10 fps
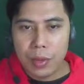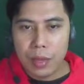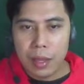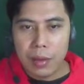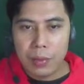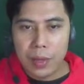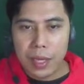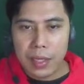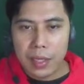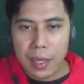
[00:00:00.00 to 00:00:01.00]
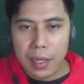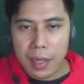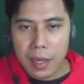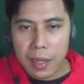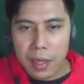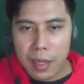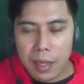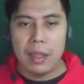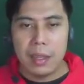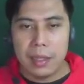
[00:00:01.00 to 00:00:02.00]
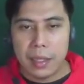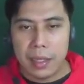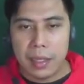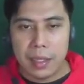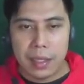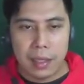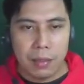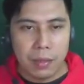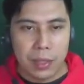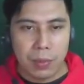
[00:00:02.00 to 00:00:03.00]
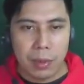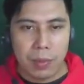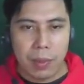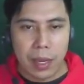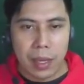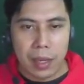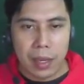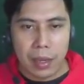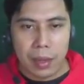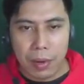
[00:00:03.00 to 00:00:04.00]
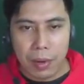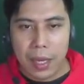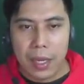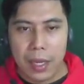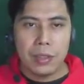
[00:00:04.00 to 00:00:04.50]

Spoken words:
Then we can say that this is divisible by 3,